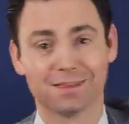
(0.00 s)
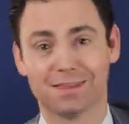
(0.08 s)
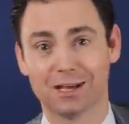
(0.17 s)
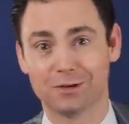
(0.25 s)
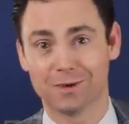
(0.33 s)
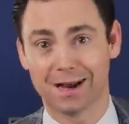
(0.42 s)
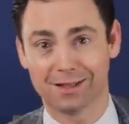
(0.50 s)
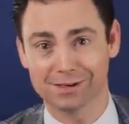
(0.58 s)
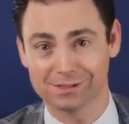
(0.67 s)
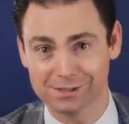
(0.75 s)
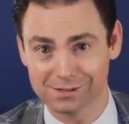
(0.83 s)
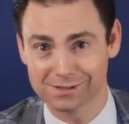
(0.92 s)
thank you,
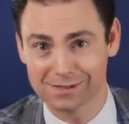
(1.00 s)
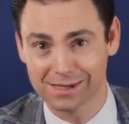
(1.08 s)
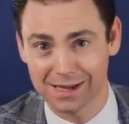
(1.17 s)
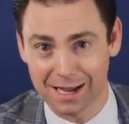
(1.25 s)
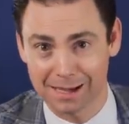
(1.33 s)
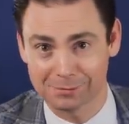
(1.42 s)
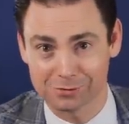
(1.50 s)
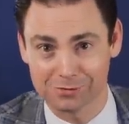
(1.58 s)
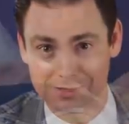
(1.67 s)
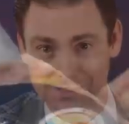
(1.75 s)
Alex. Absolutely